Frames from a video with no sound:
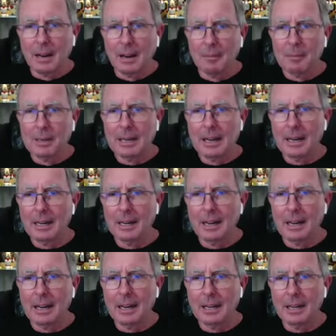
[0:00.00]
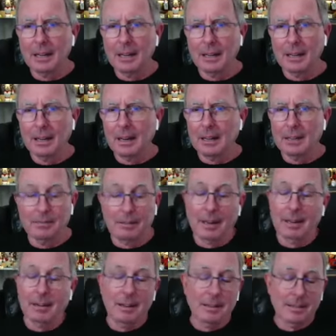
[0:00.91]
I mean, it, any uh,
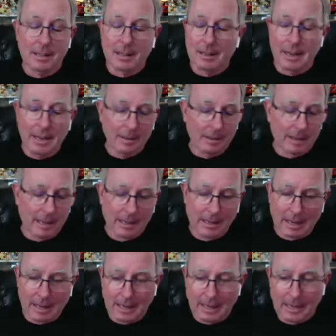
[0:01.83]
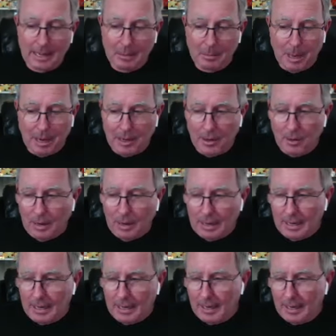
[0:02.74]
like I said, any, any like anybody who
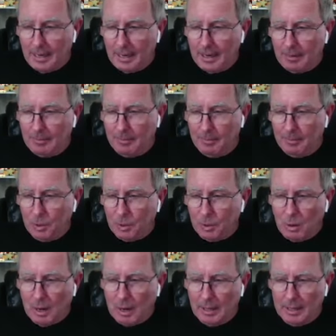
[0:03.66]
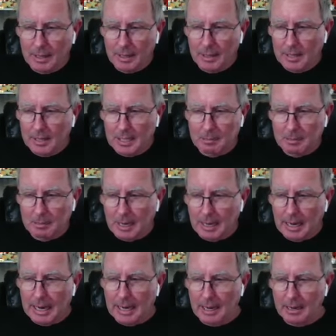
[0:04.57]
had any kind of notoriety, it seemed
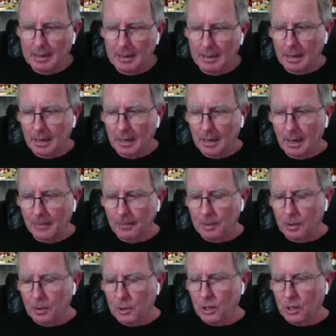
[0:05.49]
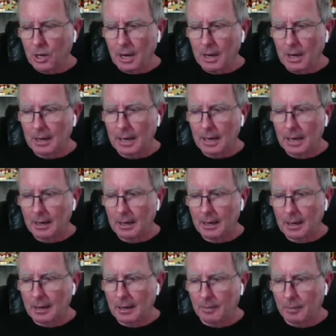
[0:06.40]
like had got their shot at
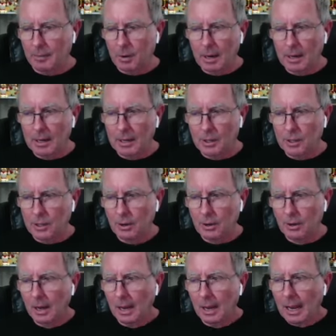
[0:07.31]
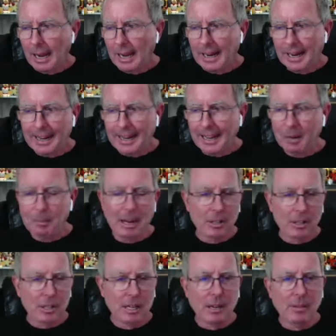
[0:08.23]
at a variety show. And I can't
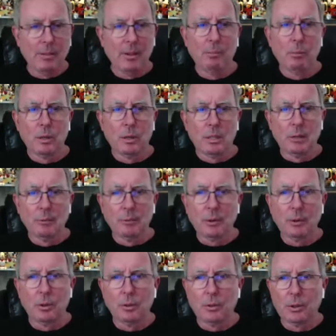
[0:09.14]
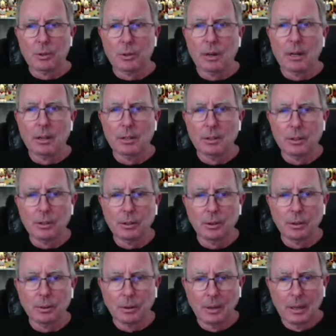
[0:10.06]
imagine anything more difficult to try to do.